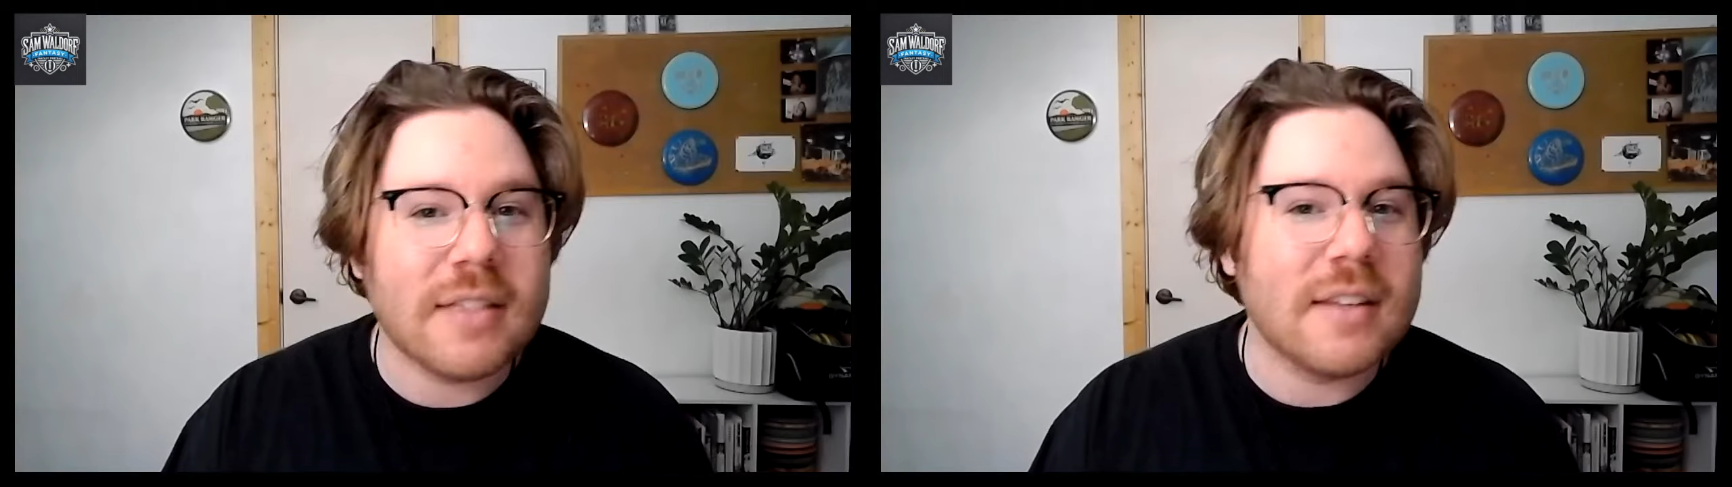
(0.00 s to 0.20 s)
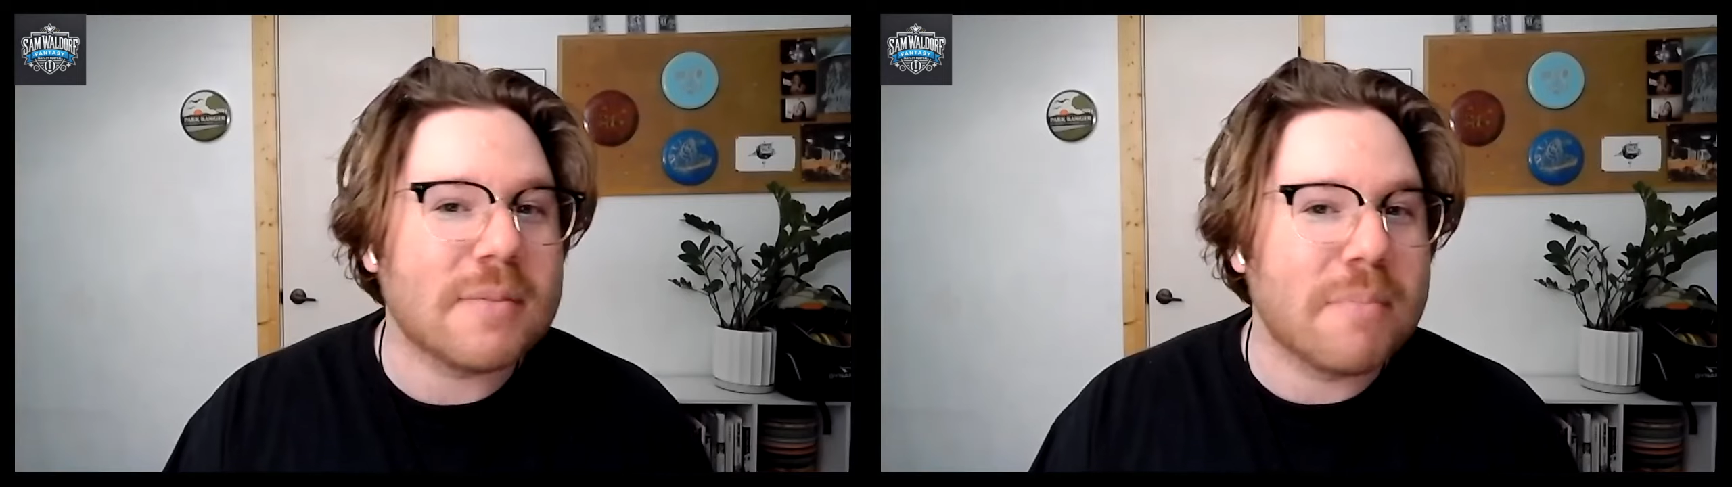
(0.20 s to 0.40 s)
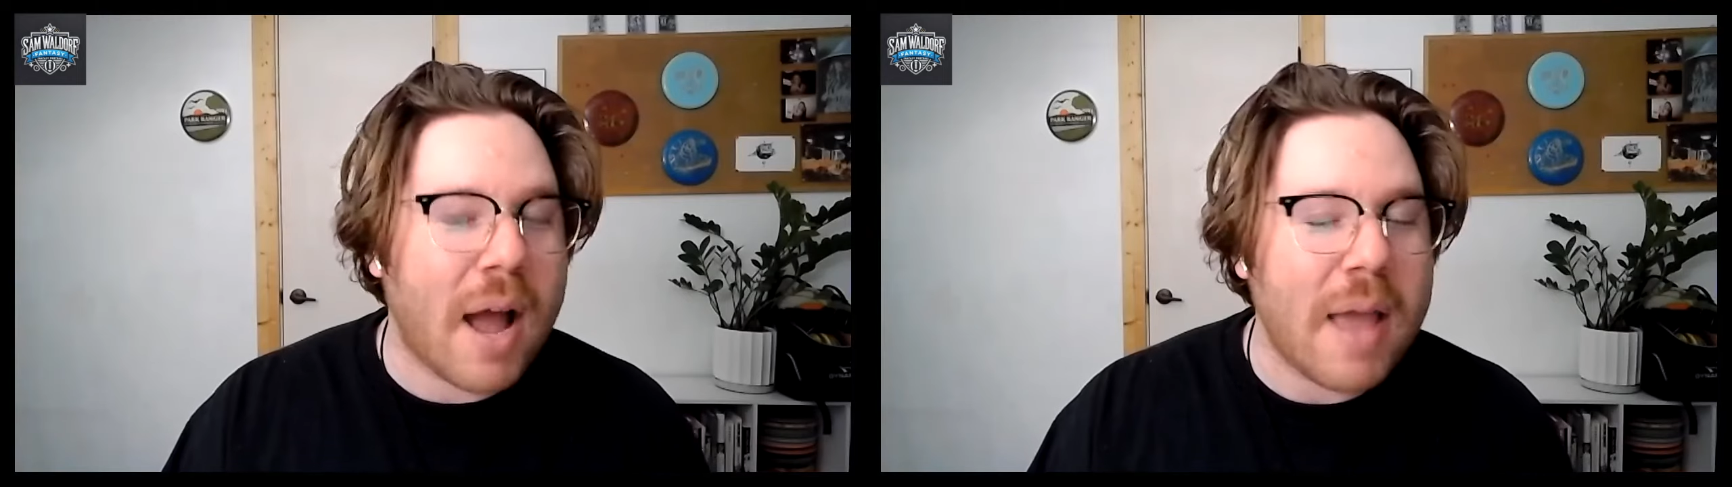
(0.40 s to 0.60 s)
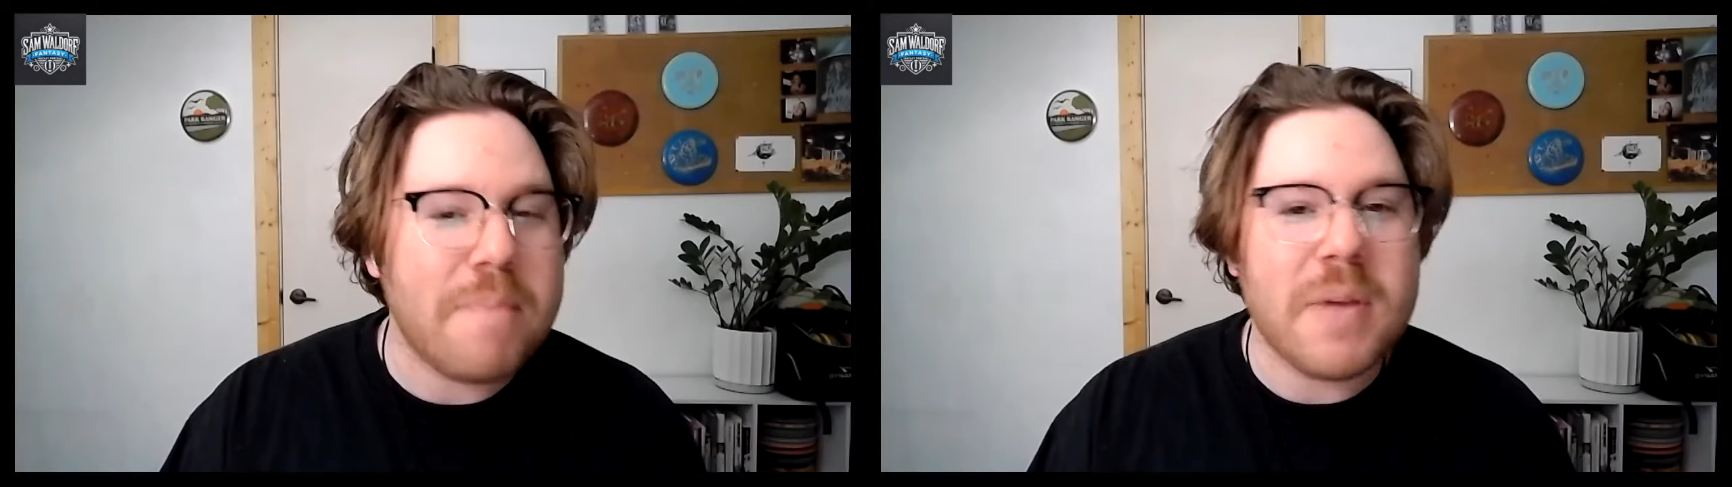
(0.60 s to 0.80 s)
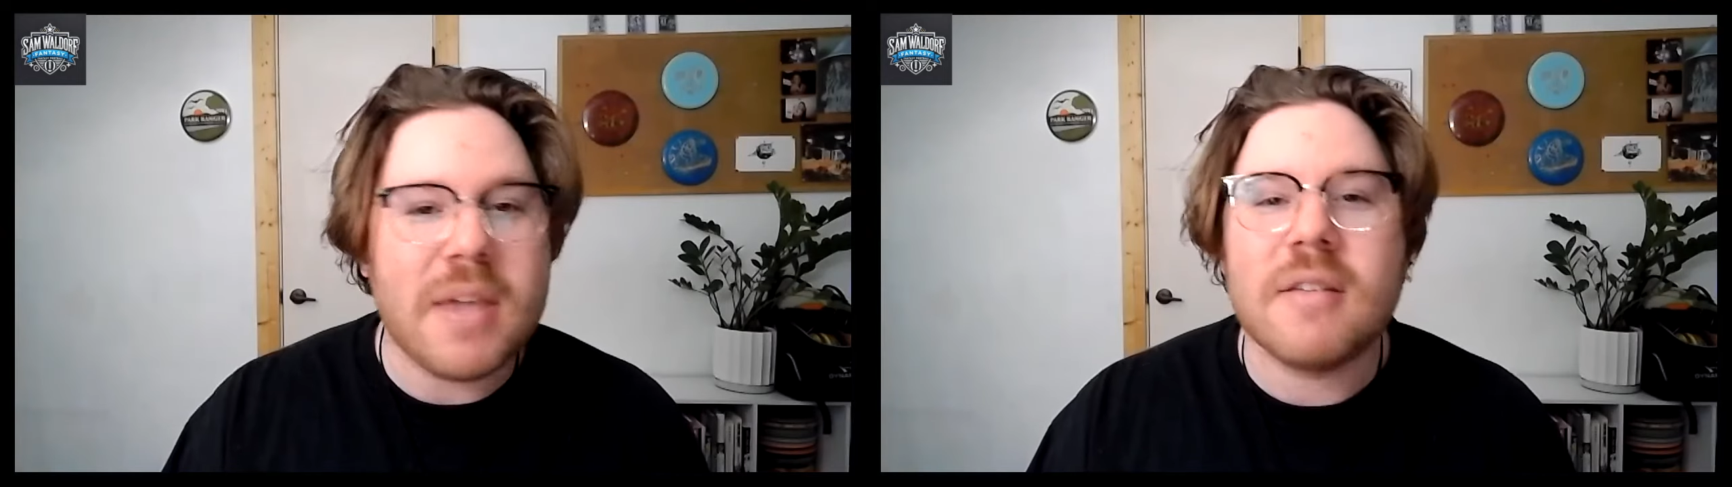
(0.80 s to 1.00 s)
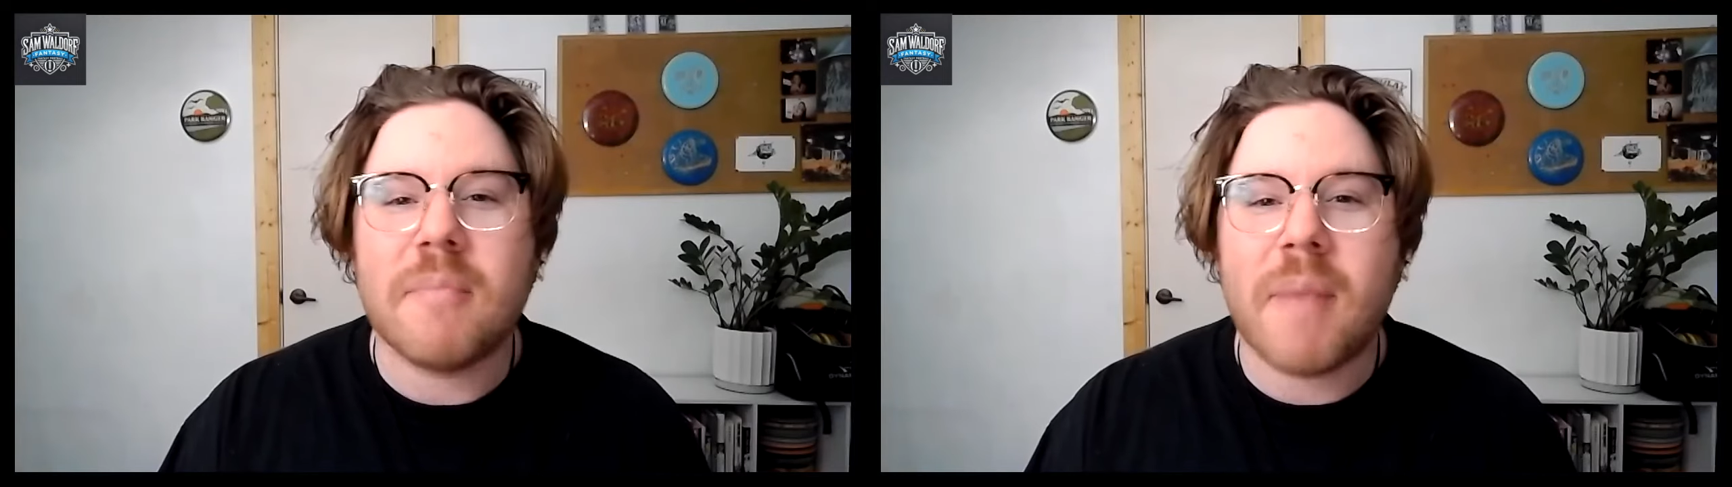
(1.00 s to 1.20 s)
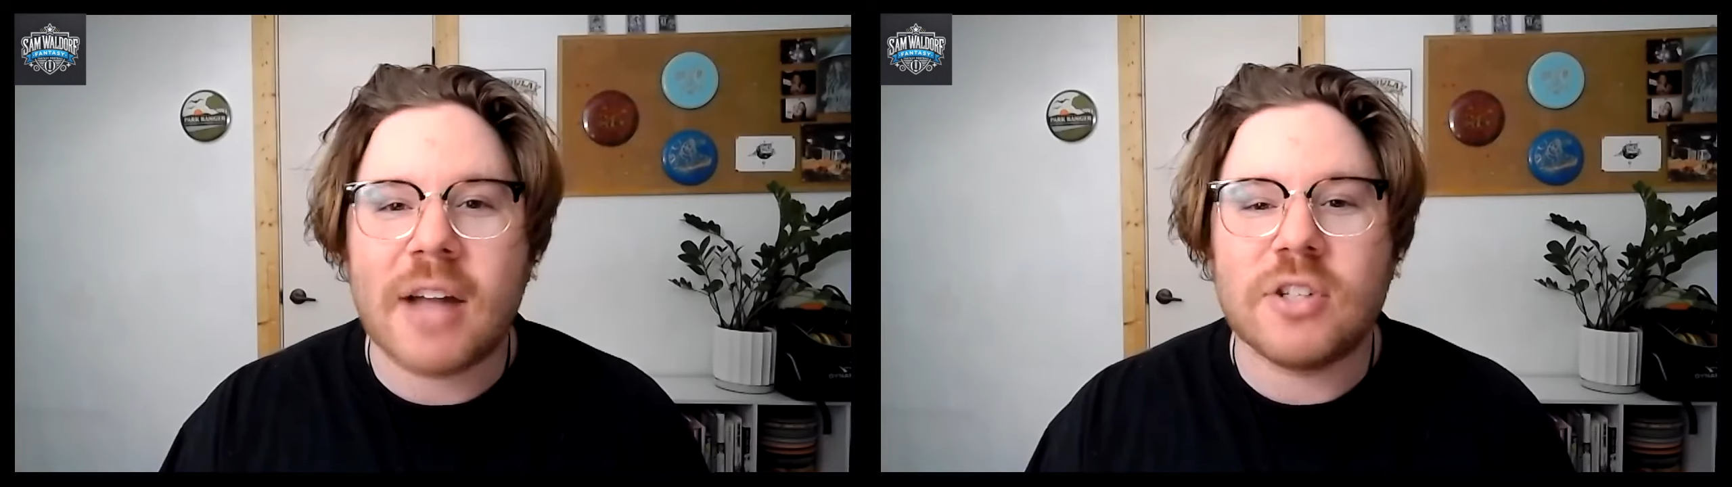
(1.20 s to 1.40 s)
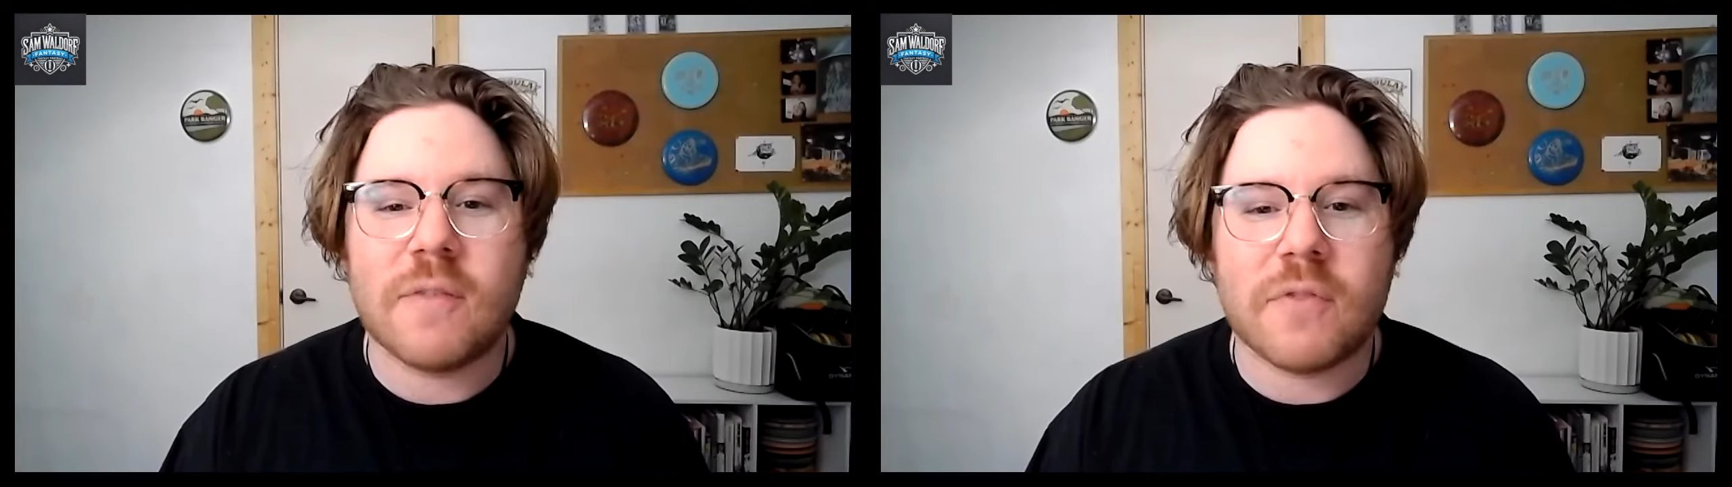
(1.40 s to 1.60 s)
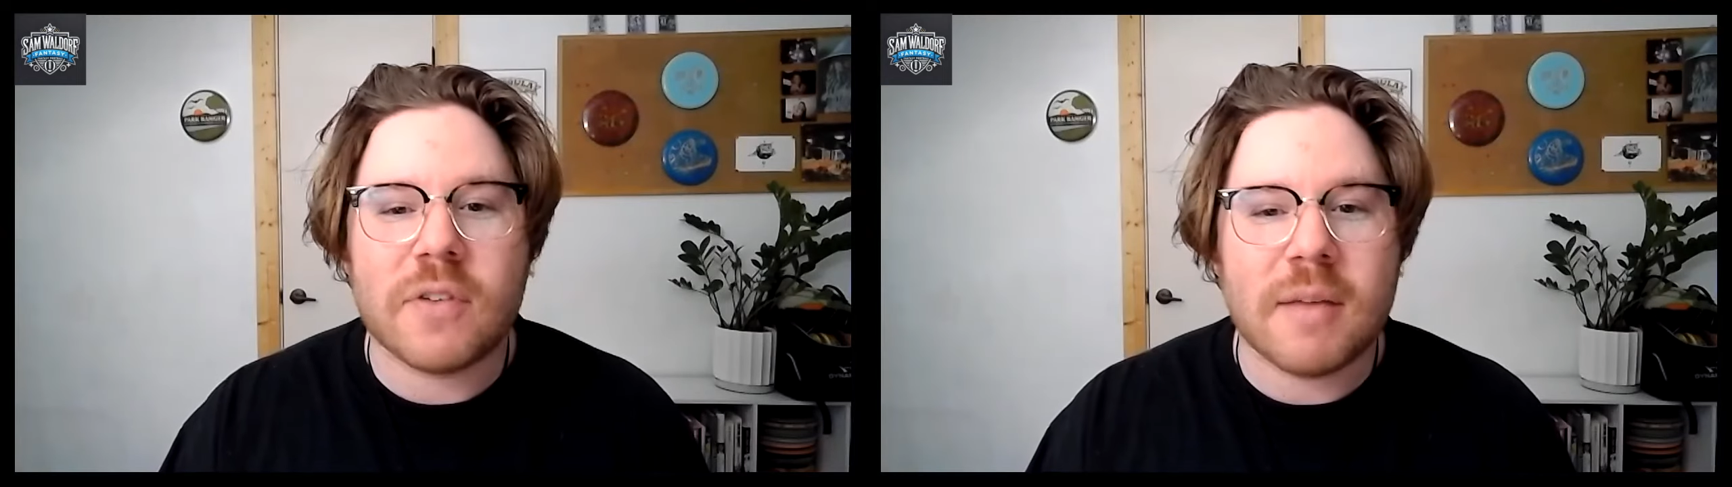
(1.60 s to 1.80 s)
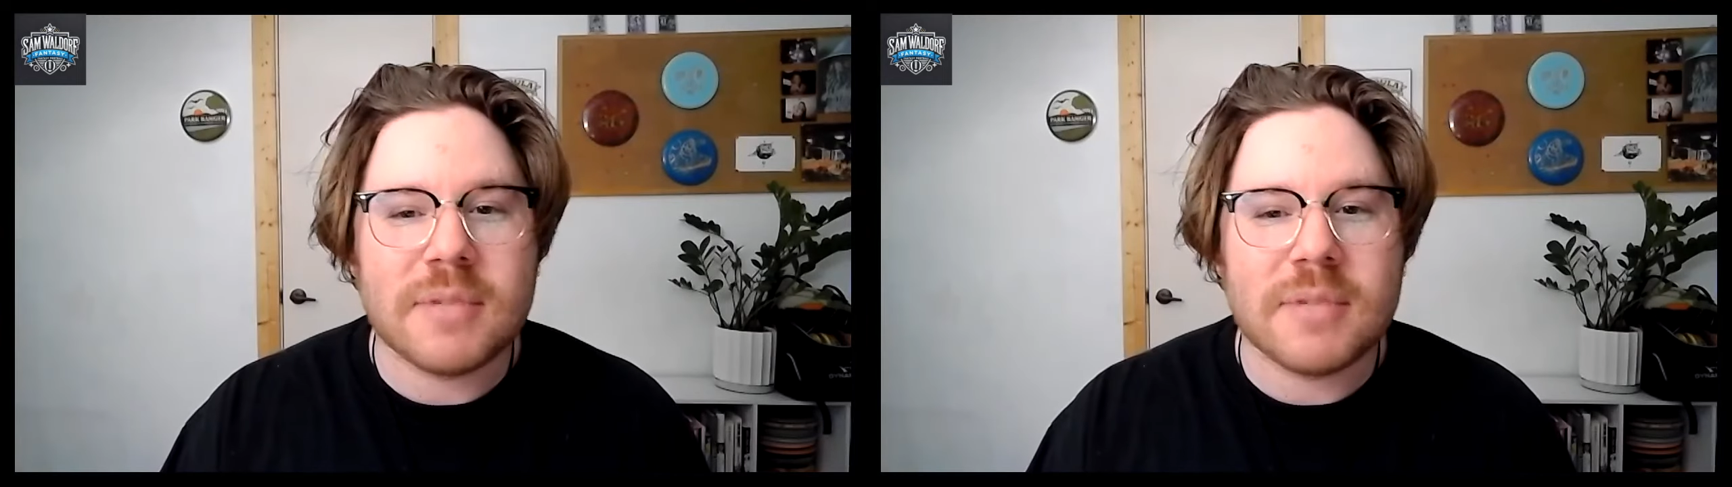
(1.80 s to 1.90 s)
this might be the matchup for them